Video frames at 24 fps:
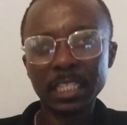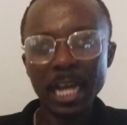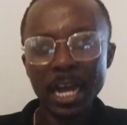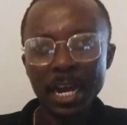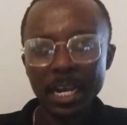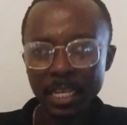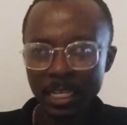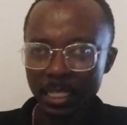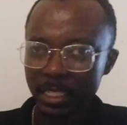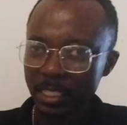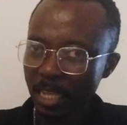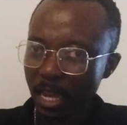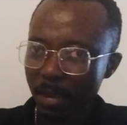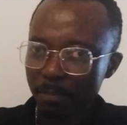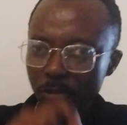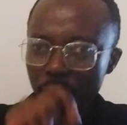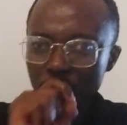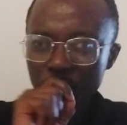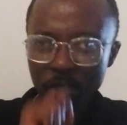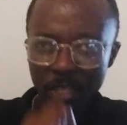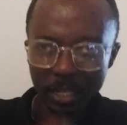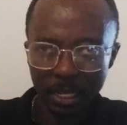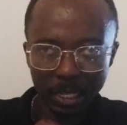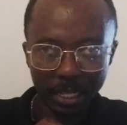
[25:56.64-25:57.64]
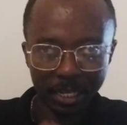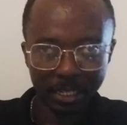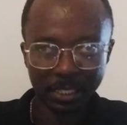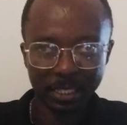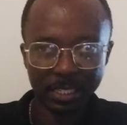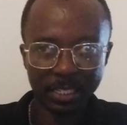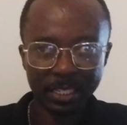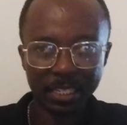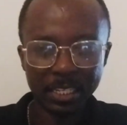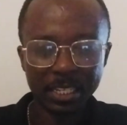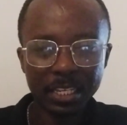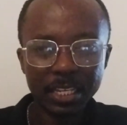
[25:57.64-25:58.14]
he's coming to tell
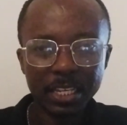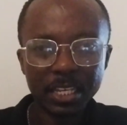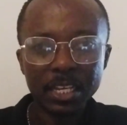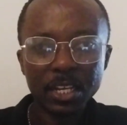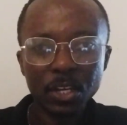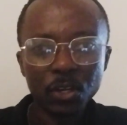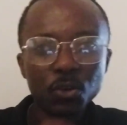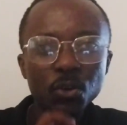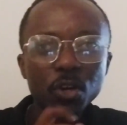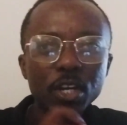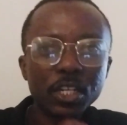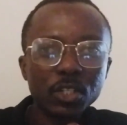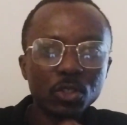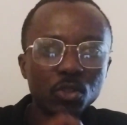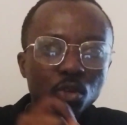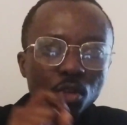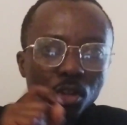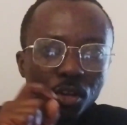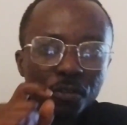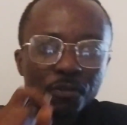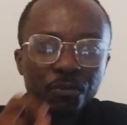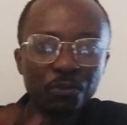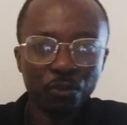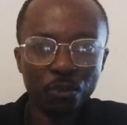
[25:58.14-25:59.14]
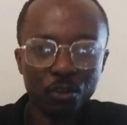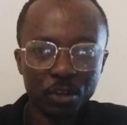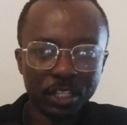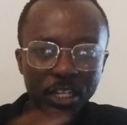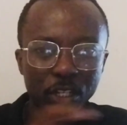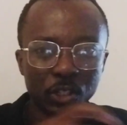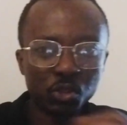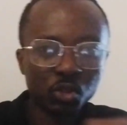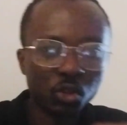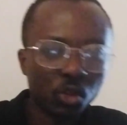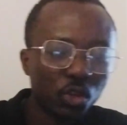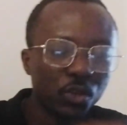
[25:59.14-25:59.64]
us, going to look for the
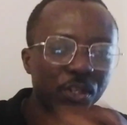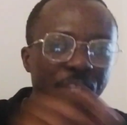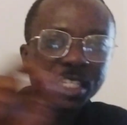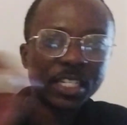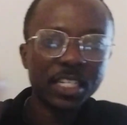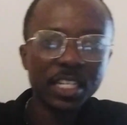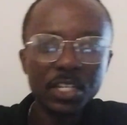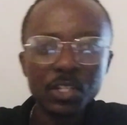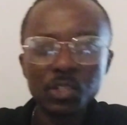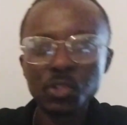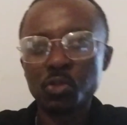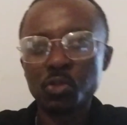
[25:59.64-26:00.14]
solution